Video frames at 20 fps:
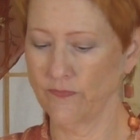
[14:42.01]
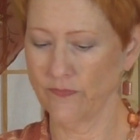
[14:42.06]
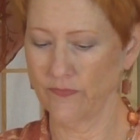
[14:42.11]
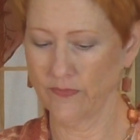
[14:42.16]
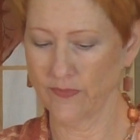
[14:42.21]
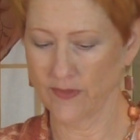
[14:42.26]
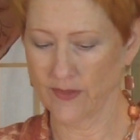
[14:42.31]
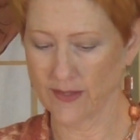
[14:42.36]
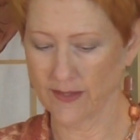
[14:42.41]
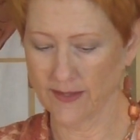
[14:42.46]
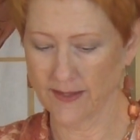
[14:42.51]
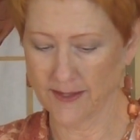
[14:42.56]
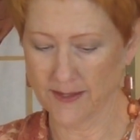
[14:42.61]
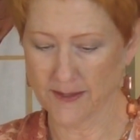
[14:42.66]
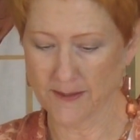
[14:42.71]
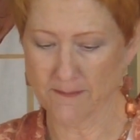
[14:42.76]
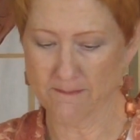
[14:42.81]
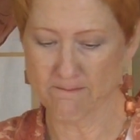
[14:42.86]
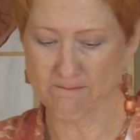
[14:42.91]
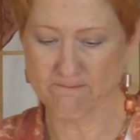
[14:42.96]

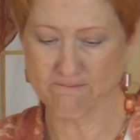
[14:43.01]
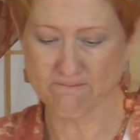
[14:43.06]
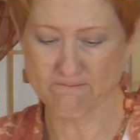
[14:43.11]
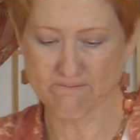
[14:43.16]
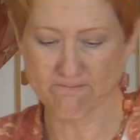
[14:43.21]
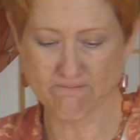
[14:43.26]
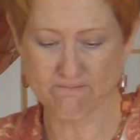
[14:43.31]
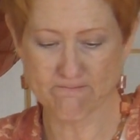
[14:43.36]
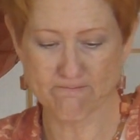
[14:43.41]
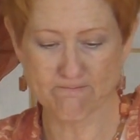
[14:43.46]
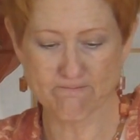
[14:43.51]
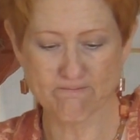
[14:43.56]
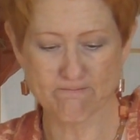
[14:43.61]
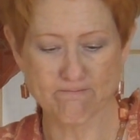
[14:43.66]
Nothing is said.